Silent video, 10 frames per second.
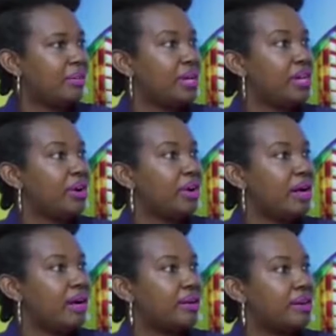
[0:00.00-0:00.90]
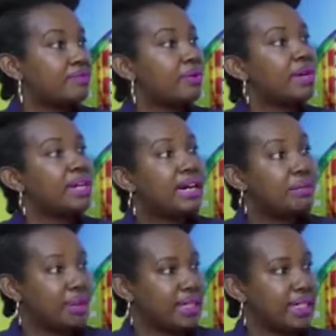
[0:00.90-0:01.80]
when you're a foreign
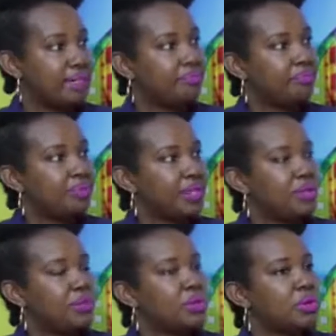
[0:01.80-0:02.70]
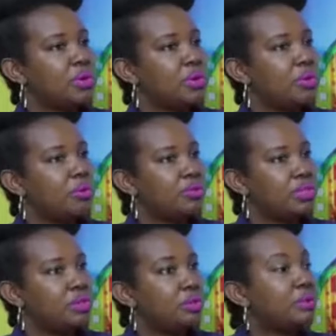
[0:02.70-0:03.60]
company. So
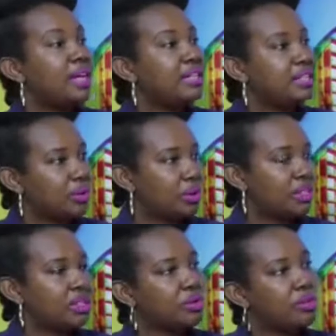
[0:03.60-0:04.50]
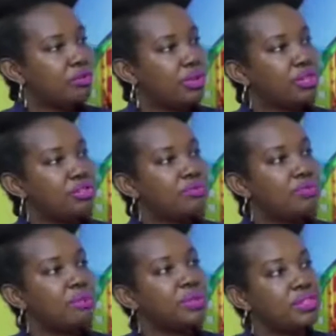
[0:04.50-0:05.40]
it will be a leasehold. It's good for you to
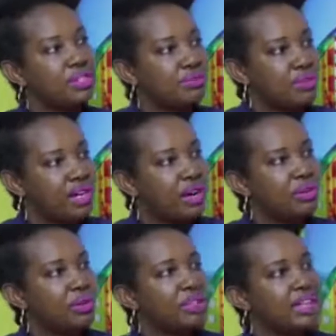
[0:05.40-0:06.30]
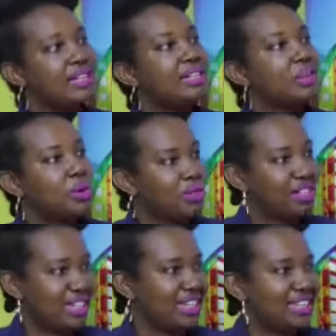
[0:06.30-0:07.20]
inform yourself on how long that
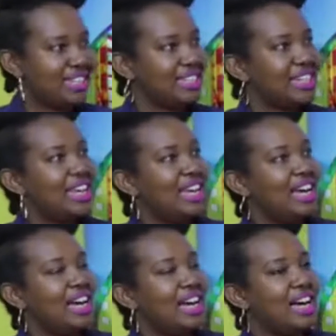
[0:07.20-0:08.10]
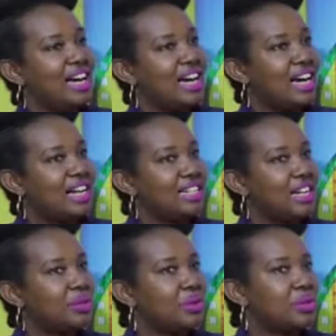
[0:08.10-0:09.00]
leasehold is. And
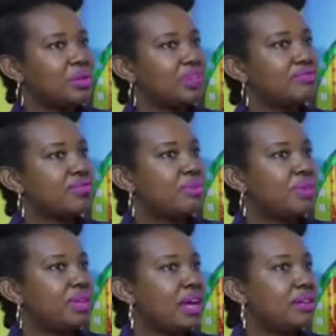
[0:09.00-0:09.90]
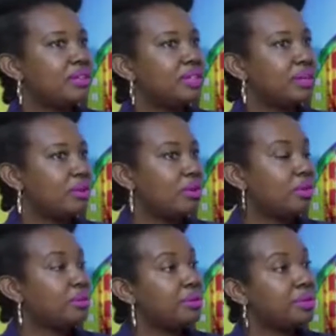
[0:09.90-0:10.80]
that will also inform you on how long the
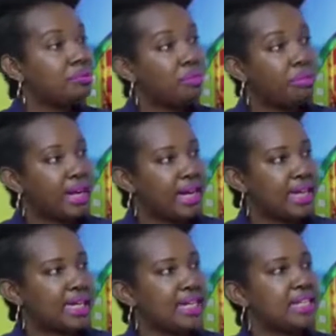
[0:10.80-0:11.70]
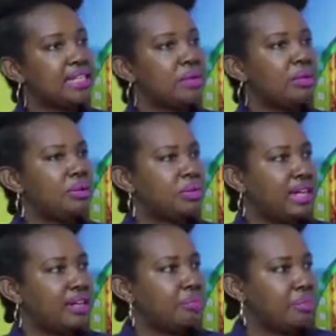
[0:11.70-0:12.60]
condominium you're buying is and what
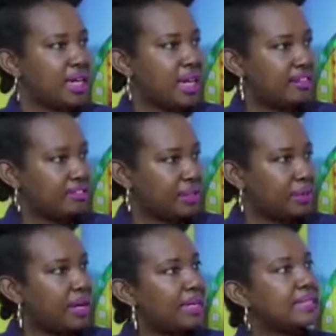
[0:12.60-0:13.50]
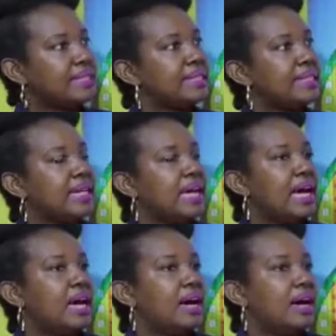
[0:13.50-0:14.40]
will that mean afterwards.
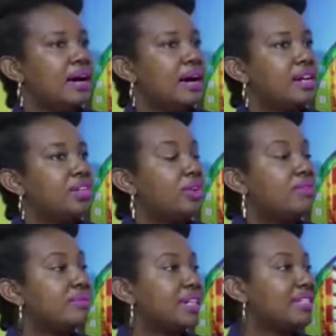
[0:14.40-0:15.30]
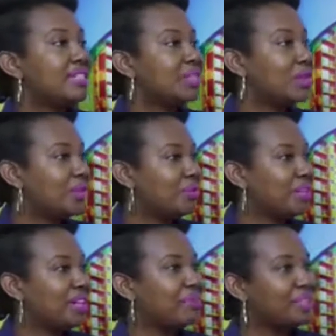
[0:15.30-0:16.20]
Can you convert this
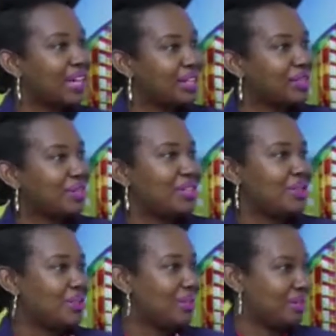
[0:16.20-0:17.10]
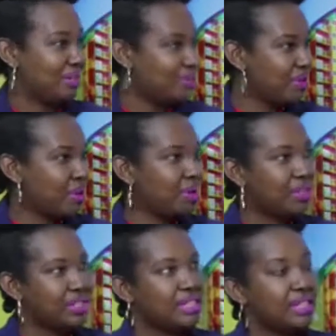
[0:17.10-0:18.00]
condominium title into a
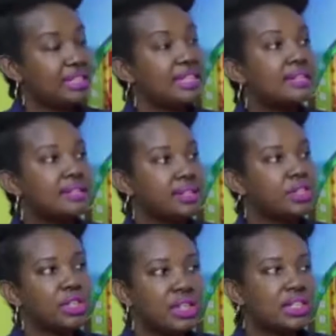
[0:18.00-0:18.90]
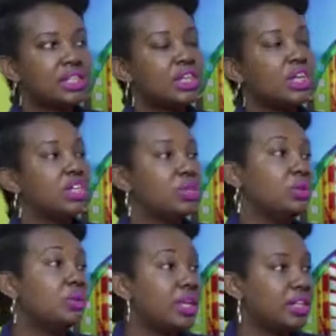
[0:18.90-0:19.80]
freehold? These are things that you need
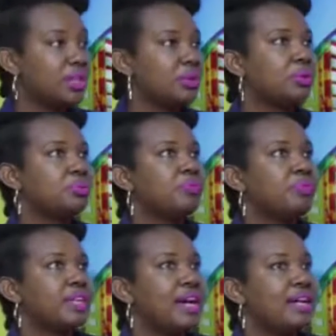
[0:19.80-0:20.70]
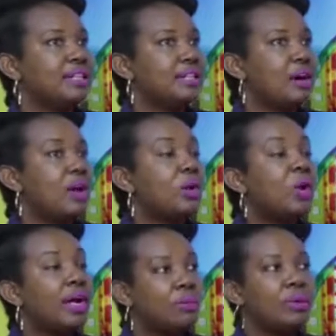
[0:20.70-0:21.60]
to look into, and a
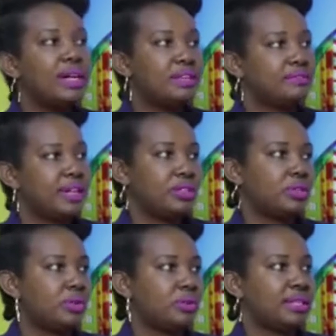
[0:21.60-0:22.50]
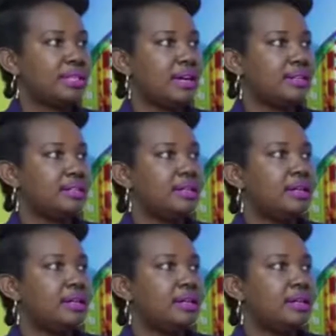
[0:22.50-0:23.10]
lawyer will advise you on that.